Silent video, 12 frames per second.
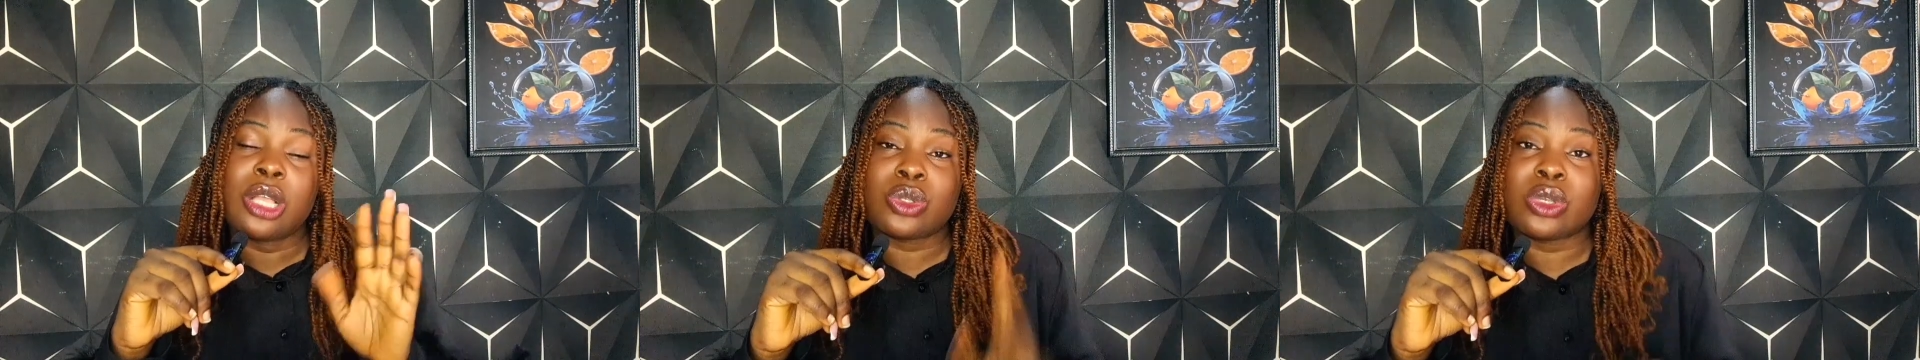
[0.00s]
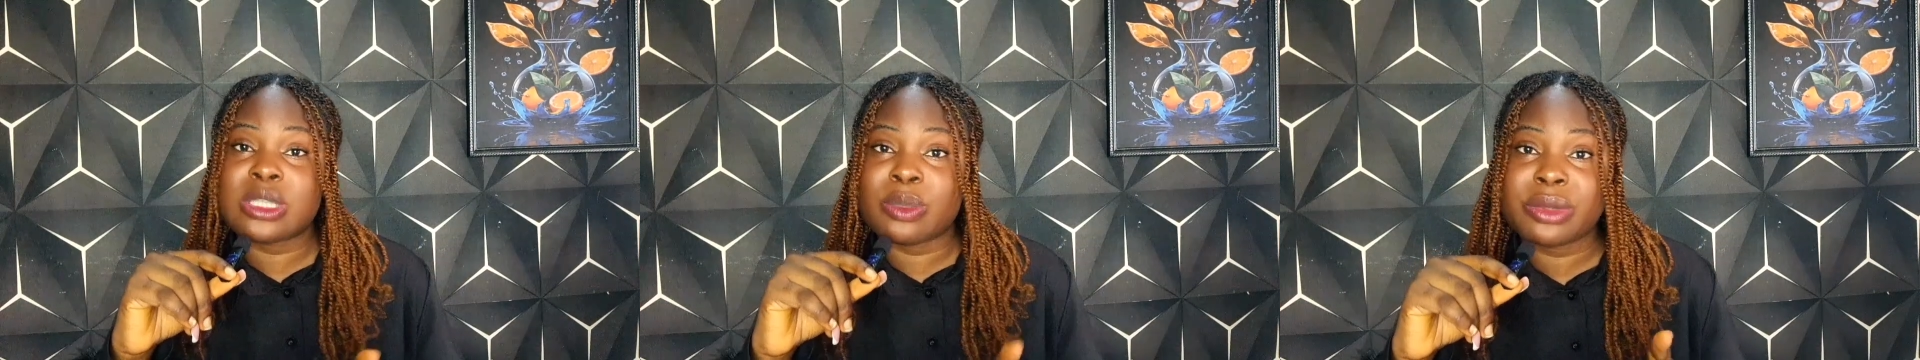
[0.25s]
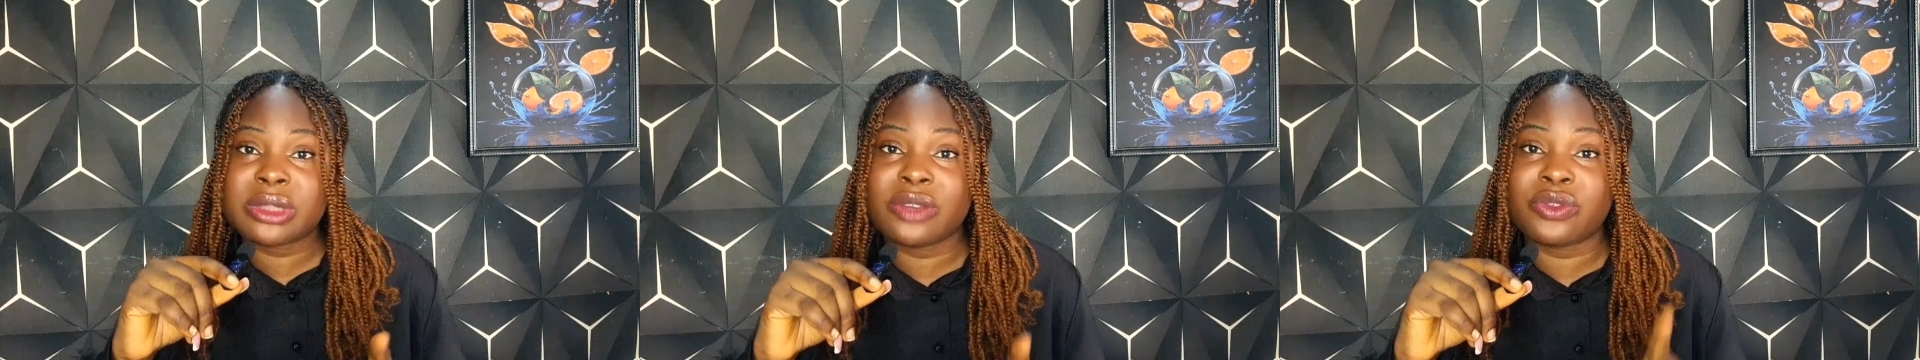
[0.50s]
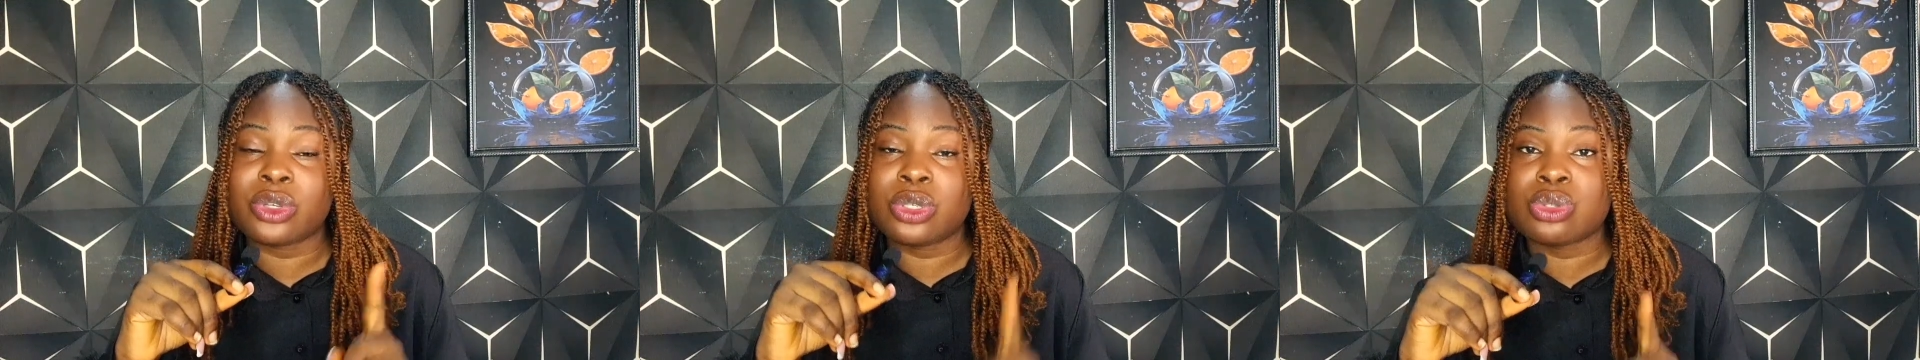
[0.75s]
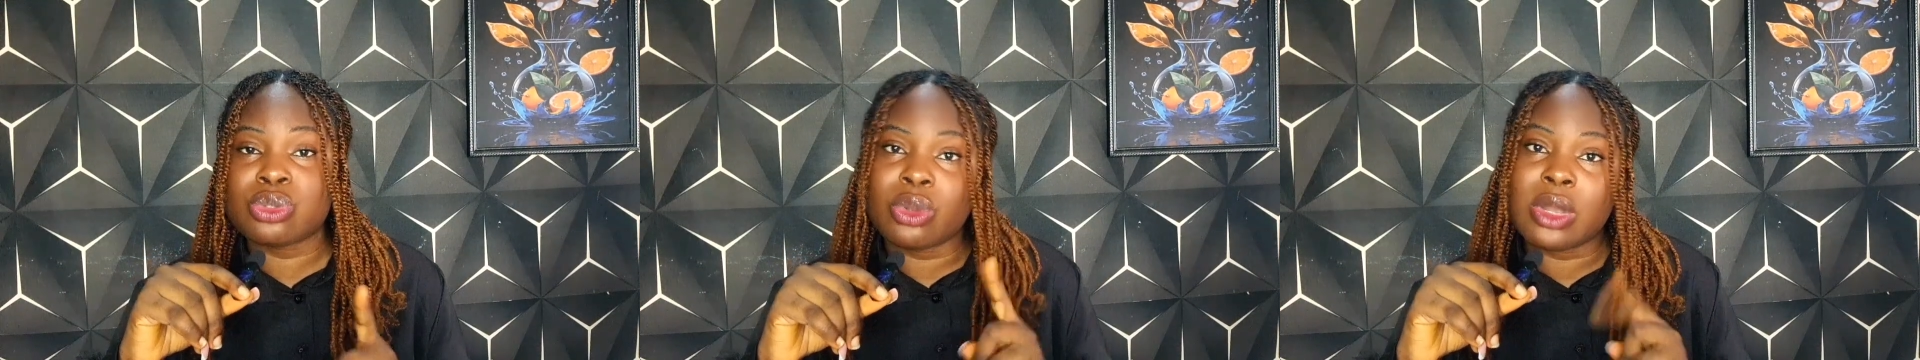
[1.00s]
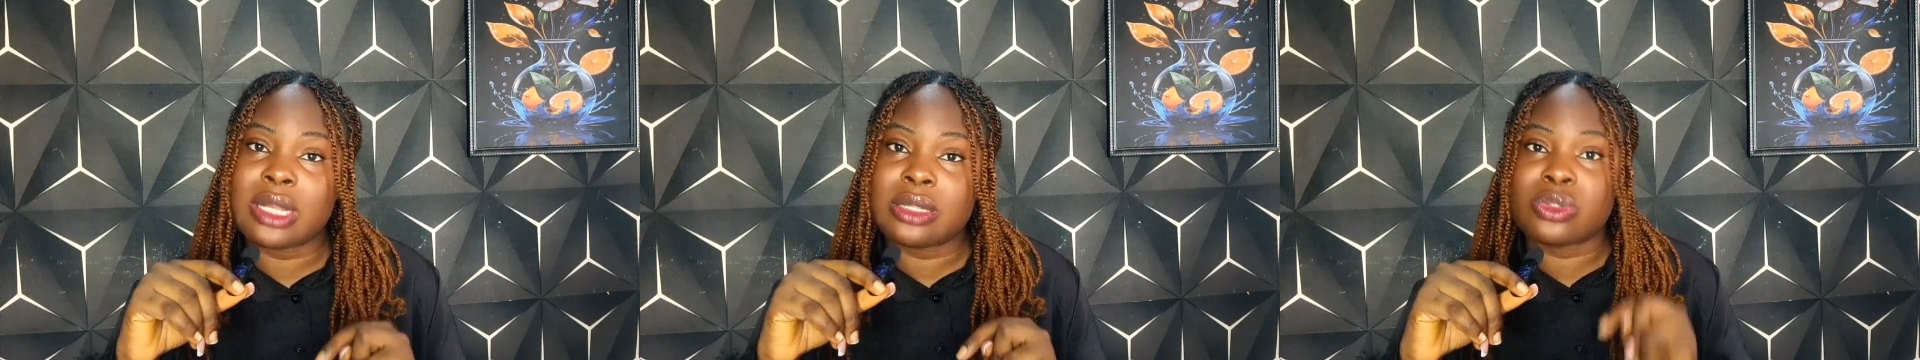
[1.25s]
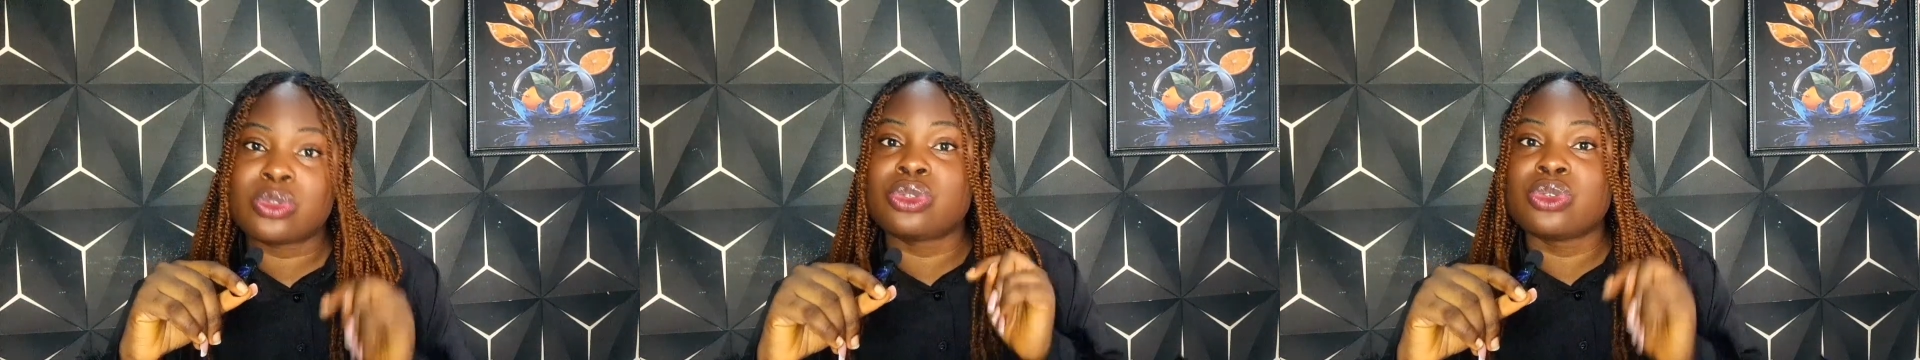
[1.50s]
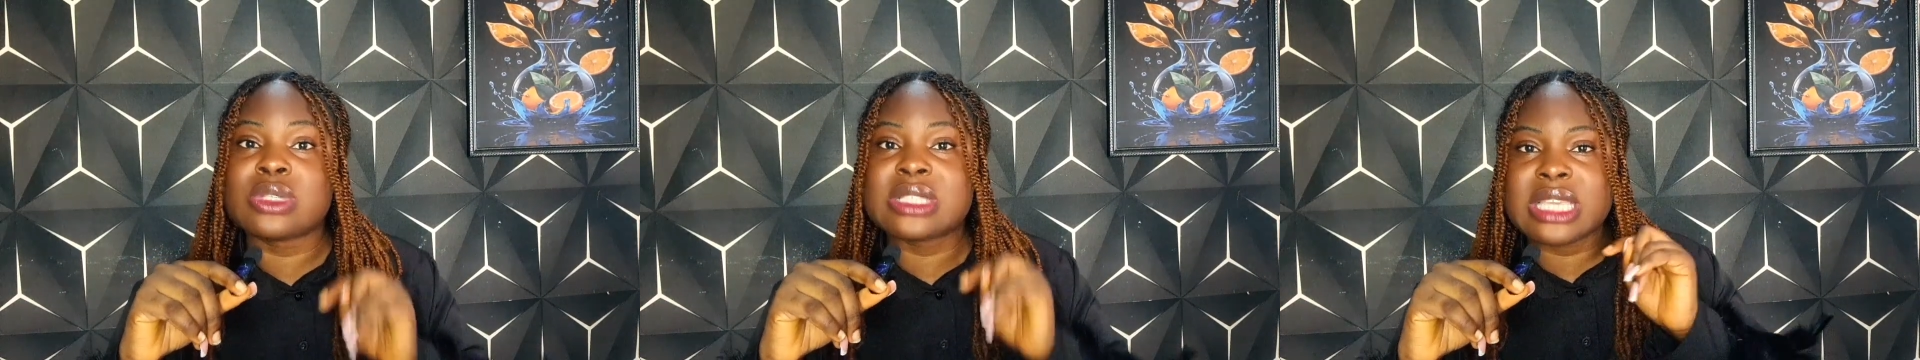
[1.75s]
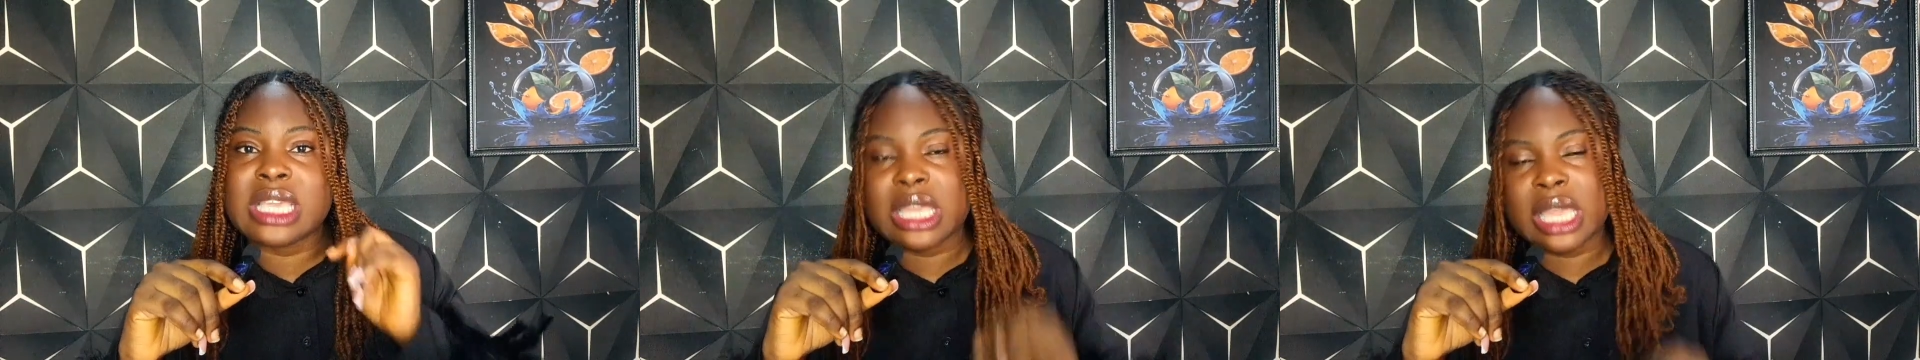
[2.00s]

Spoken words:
So it's important for you to know how to use